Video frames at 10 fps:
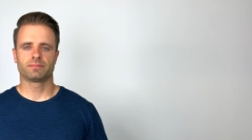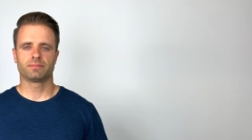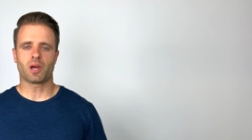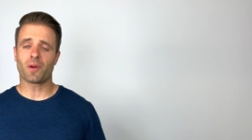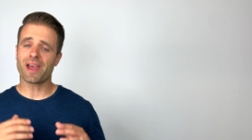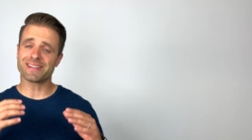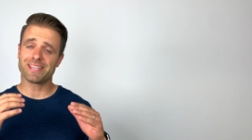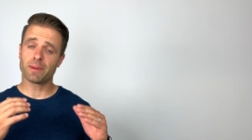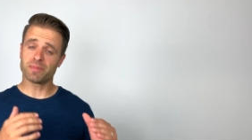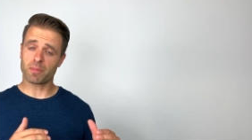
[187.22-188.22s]
All right,
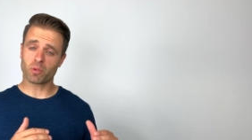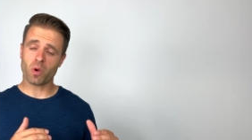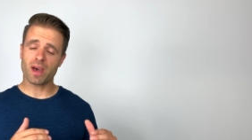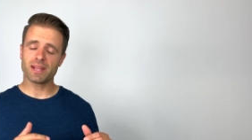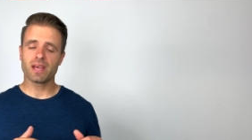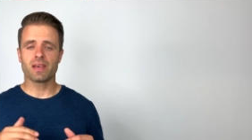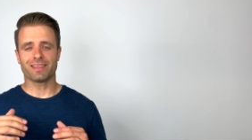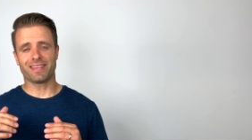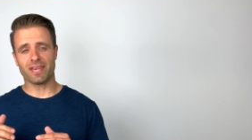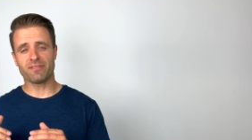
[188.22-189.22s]
tip number one,
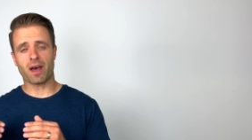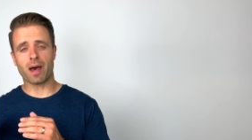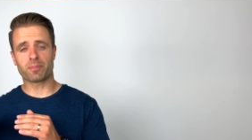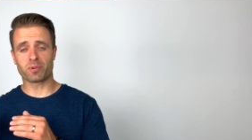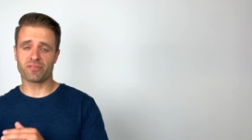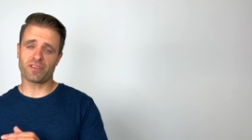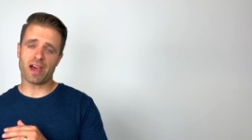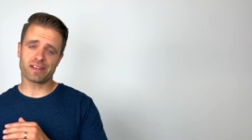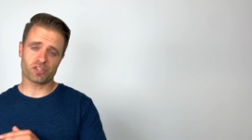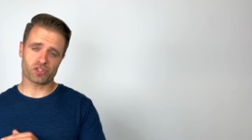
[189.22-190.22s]
give up
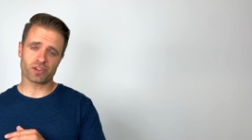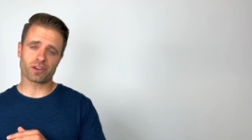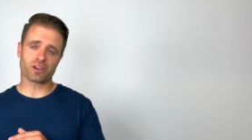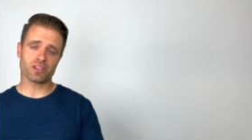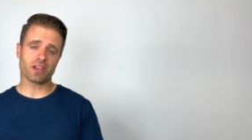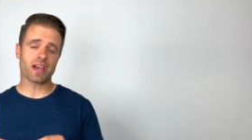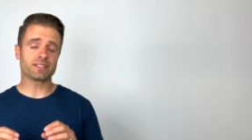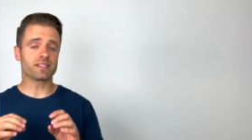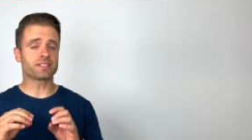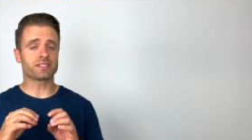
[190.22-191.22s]
refined sugar. You guys,
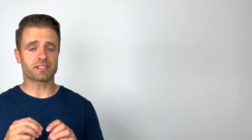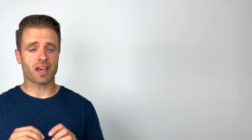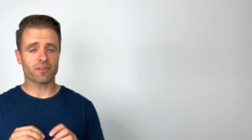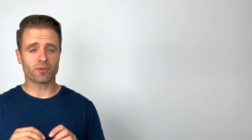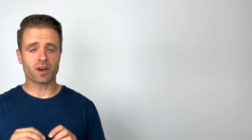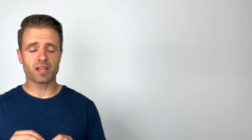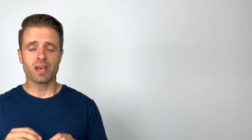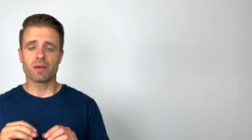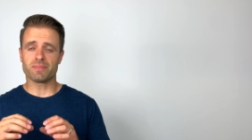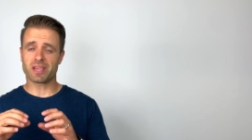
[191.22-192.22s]
this is a tough one
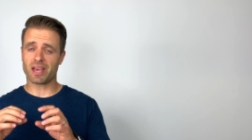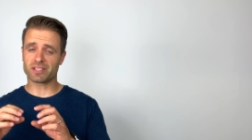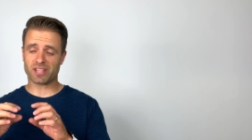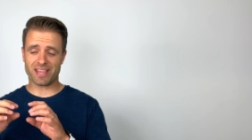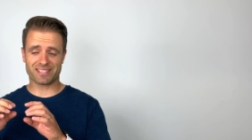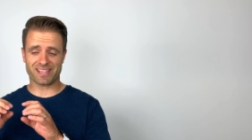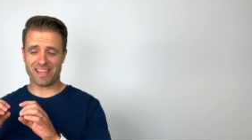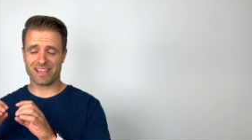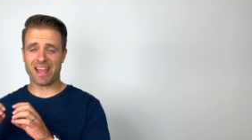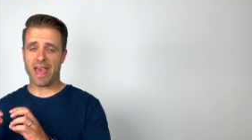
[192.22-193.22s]
because it's
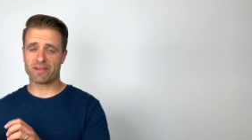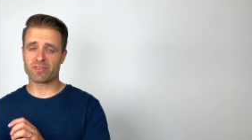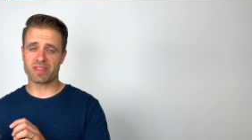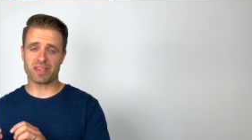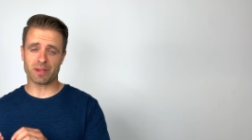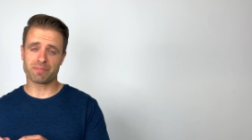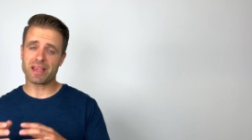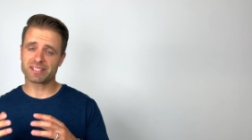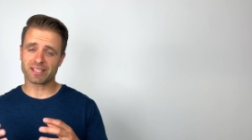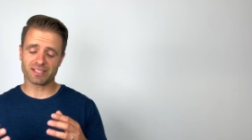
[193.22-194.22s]
in everything.
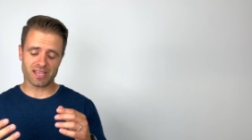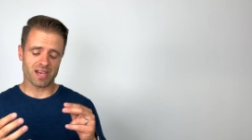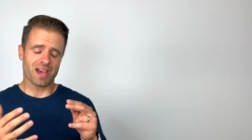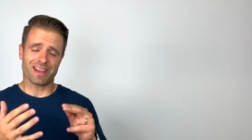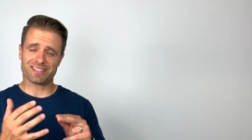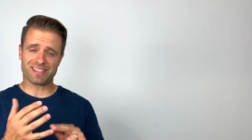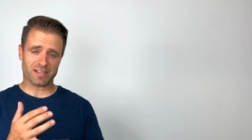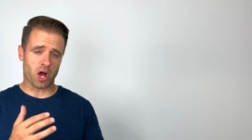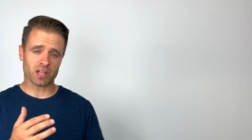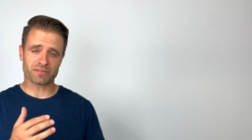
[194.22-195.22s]
Basically, it's in
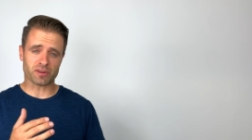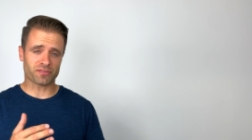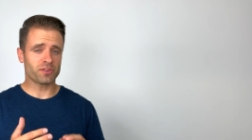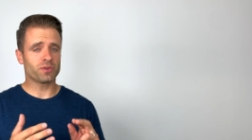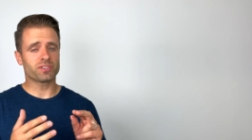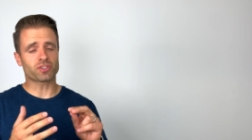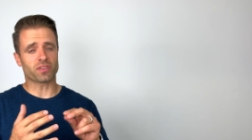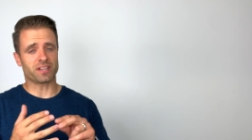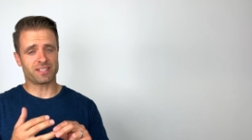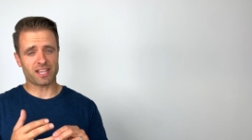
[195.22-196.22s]
all of your foods so
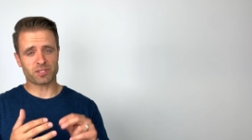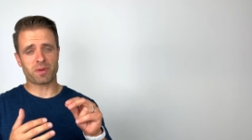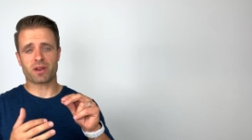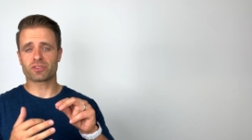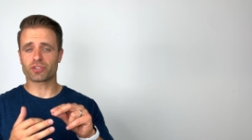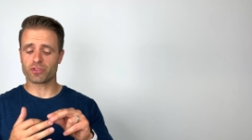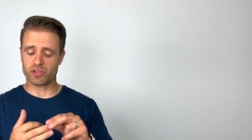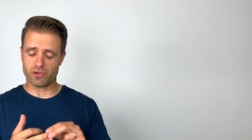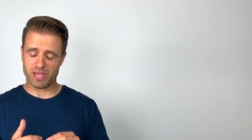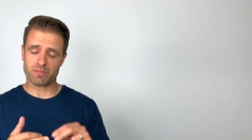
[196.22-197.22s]
that it tastes better, so that
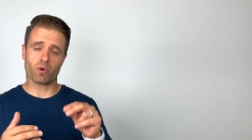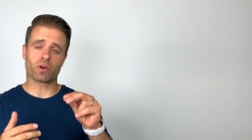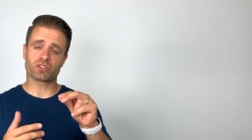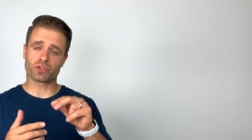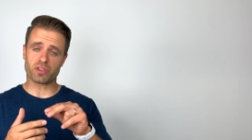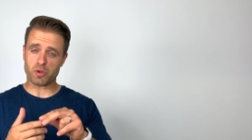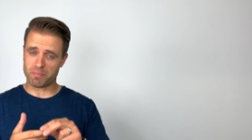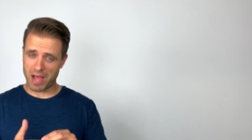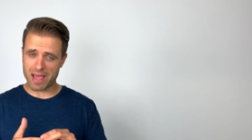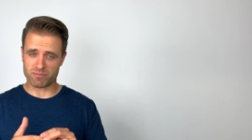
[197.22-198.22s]
you eat more, so that you
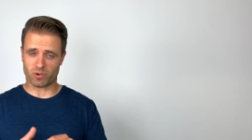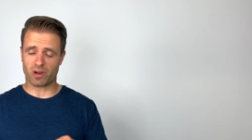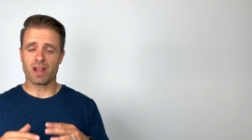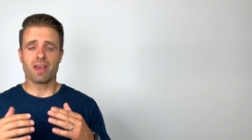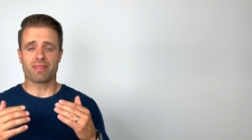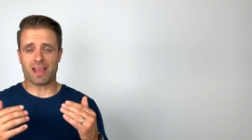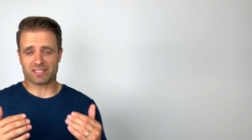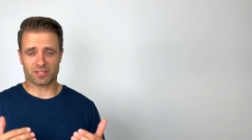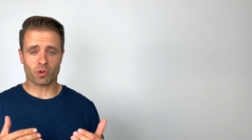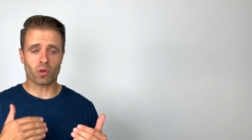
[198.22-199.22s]
buy more.
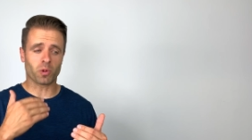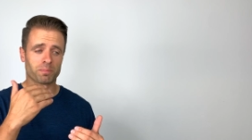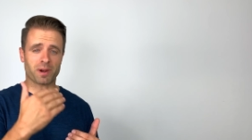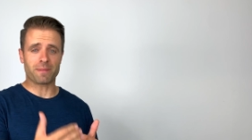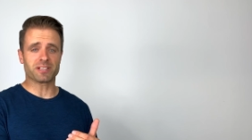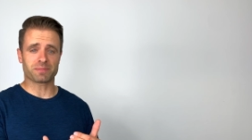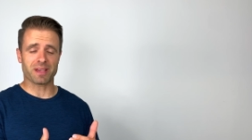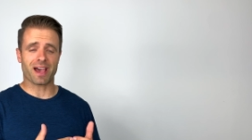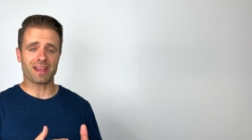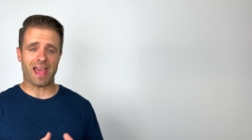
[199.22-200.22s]
That's the whole premise
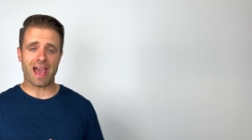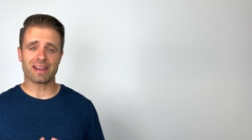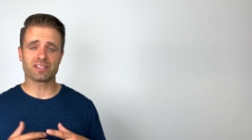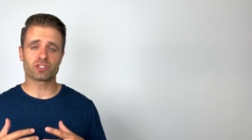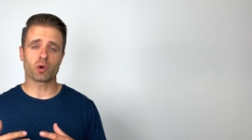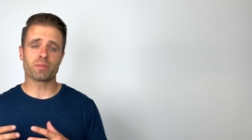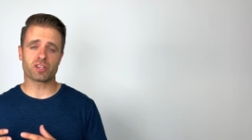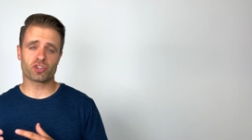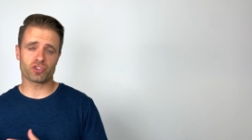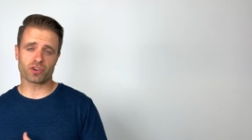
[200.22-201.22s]
behind adding so much
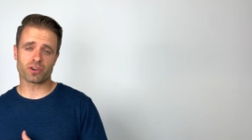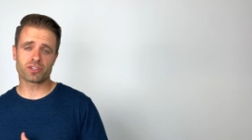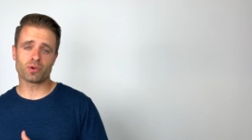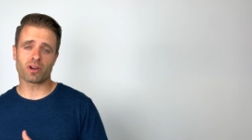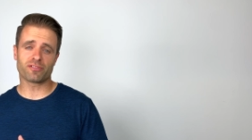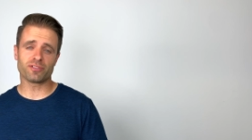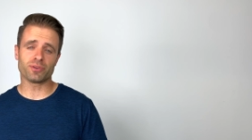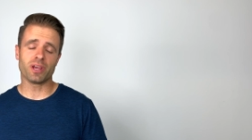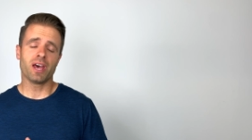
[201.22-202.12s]
sugar to our food.